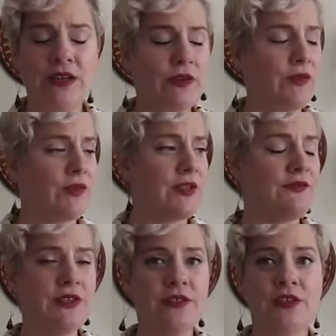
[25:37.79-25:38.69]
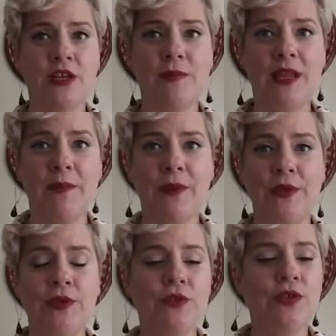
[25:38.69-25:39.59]
You, this video is going to be up on
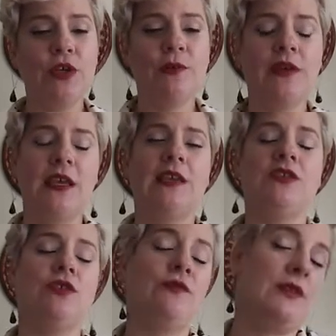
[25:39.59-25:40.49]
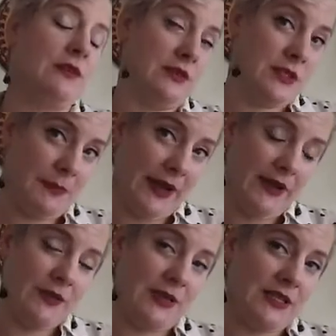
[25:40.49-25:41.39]
YouTube in case you feel
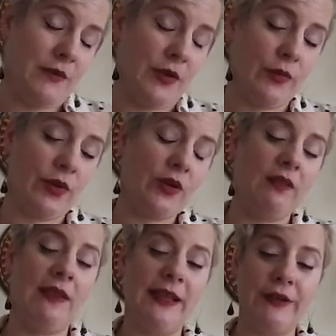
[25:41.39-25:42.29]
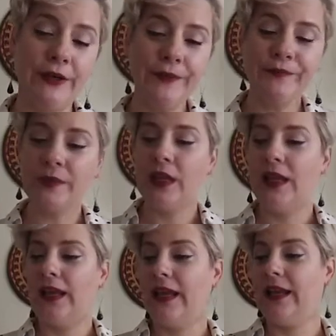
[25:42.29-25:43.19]
inspired to make some artwork later.
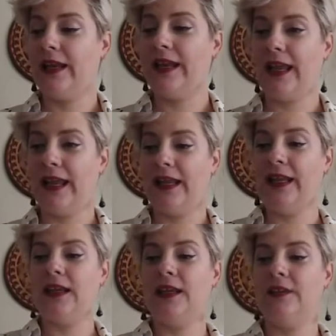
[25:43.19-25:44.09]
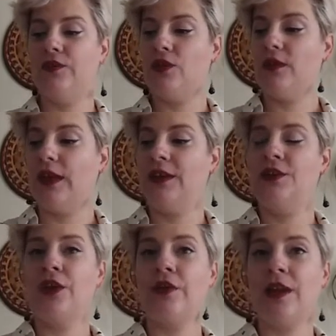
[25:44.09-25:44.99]
And again, if you
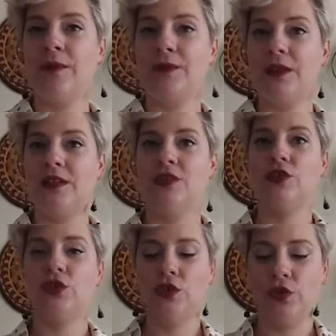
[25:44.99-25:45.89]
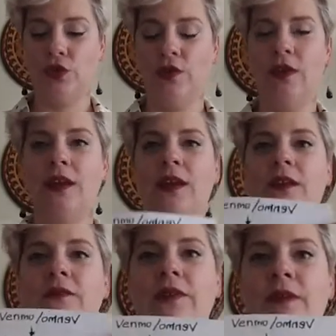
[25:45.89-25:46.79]
can donate, please do.
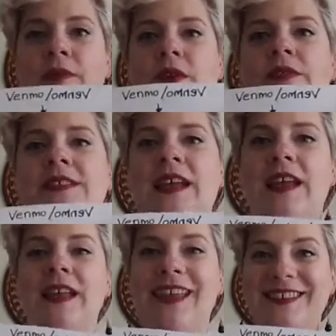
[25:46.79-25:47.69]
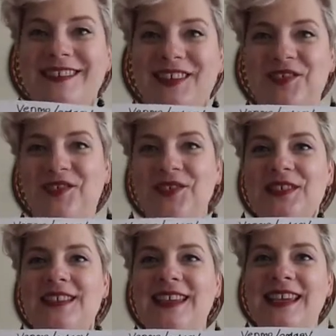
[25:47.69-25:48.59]
Venmo is at Anastasia
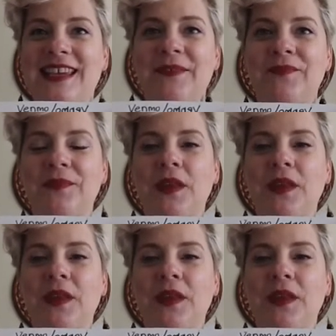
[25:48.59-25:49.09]
Zielinski.